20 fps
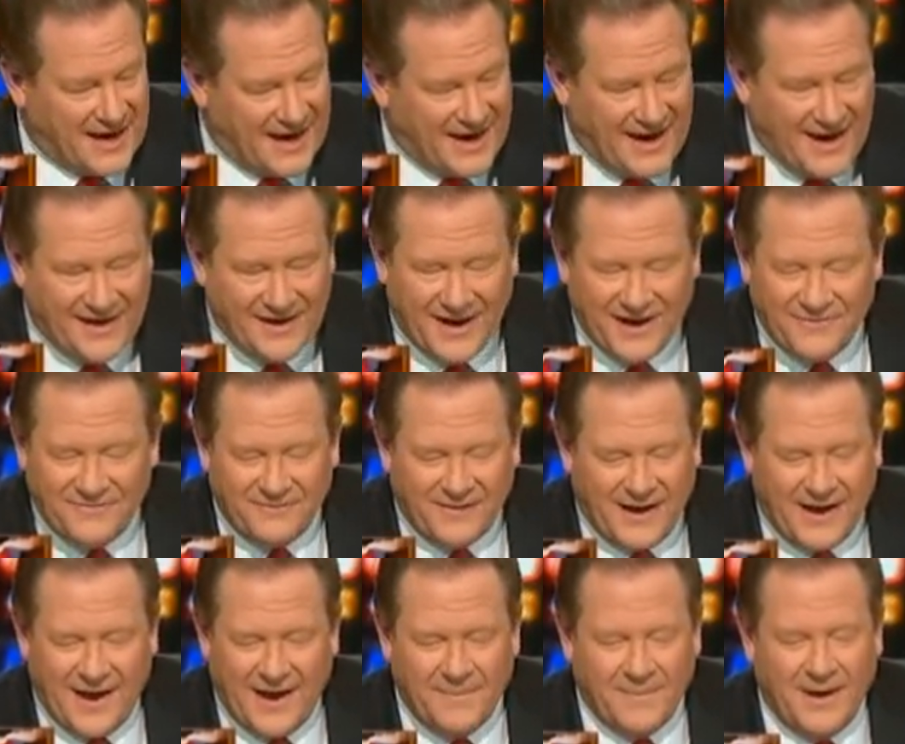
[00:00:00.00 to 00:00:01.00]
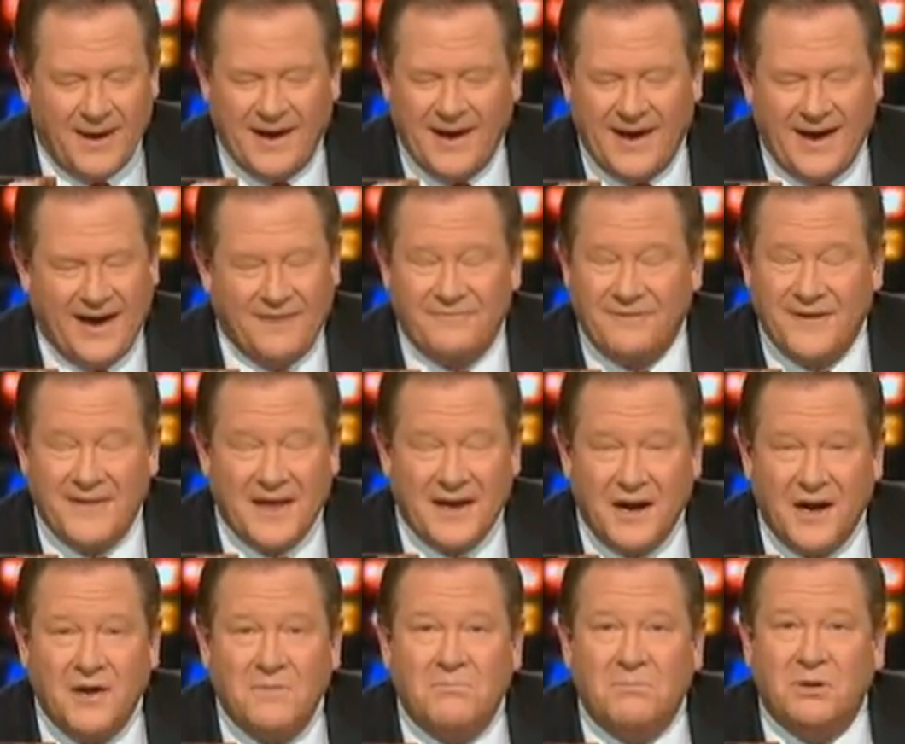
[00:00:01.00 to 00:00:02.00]
I find that
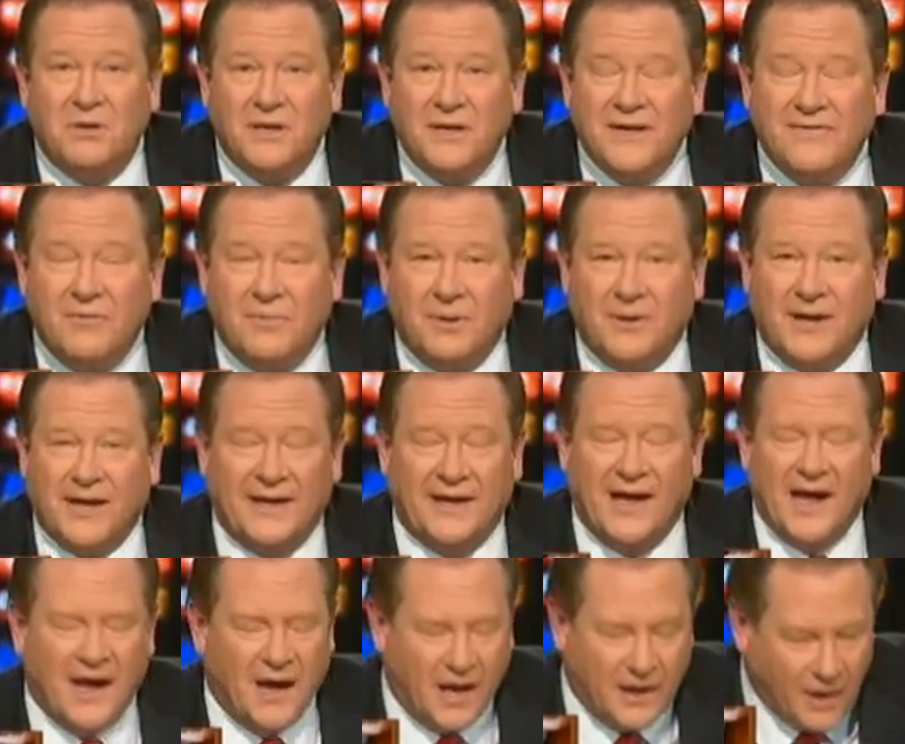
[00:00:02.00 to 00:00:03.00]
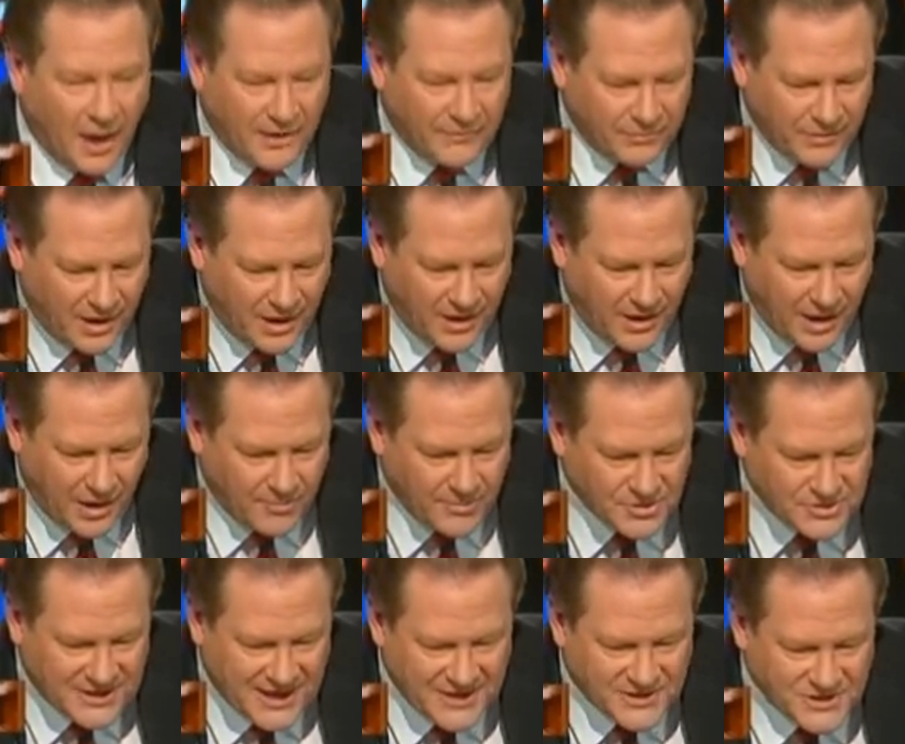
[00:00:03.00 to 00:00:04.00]
unbelievable. I
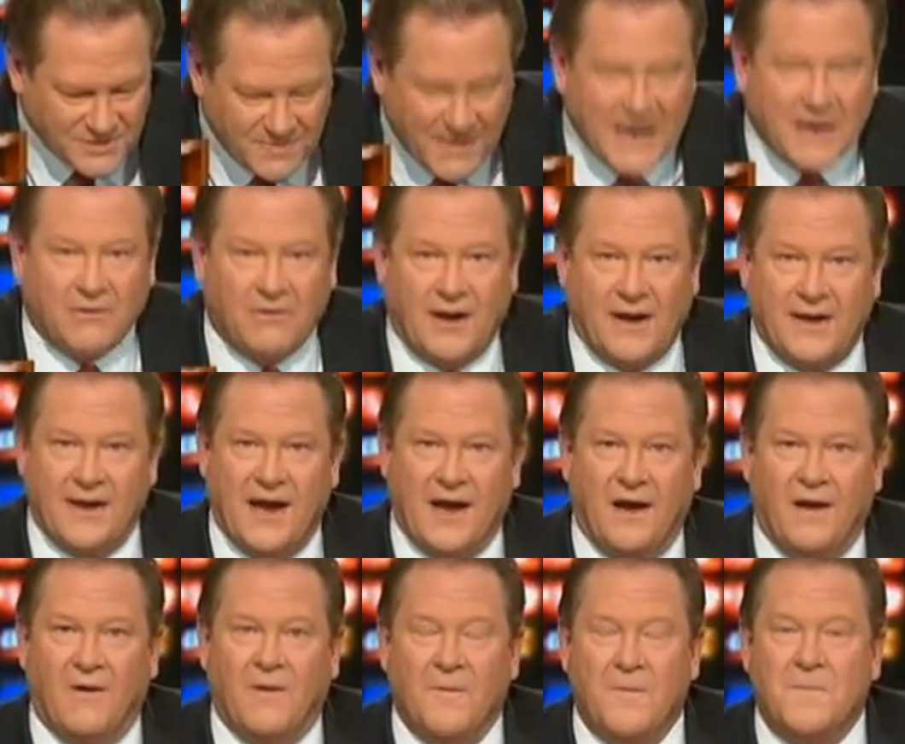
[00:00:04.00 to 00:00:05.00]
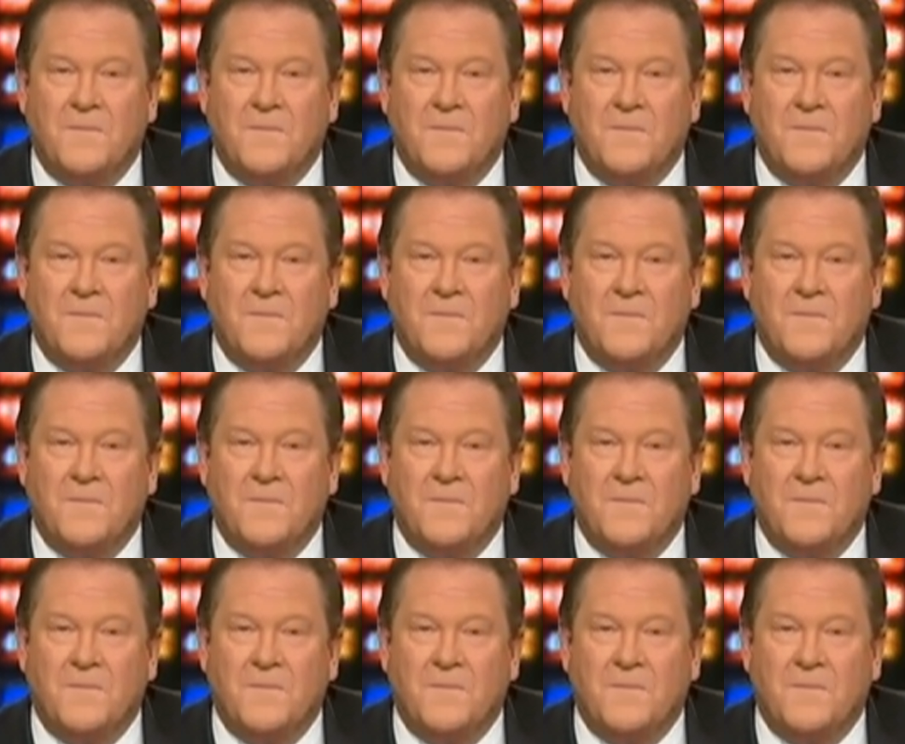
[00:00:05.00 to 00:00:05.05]
almost can't speak right now.